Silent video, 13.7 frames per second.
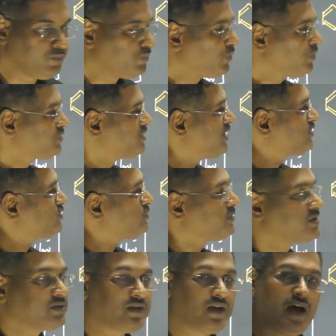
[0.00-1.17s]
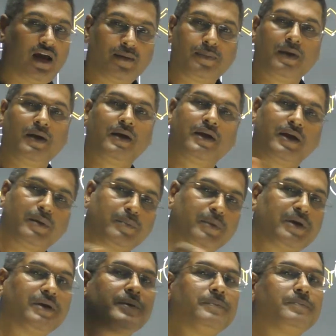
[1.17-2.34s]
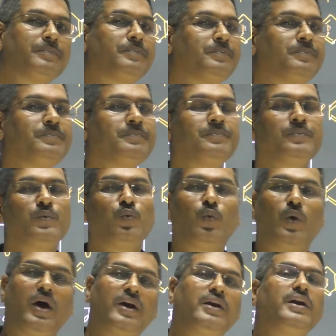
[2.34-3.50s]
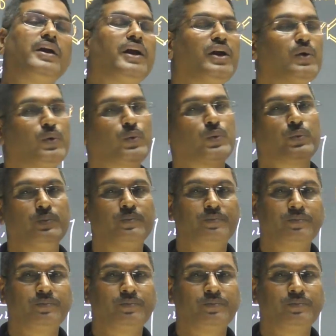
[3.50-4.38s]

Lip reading: Poisson isomers, alpha and beta, 1 and 2.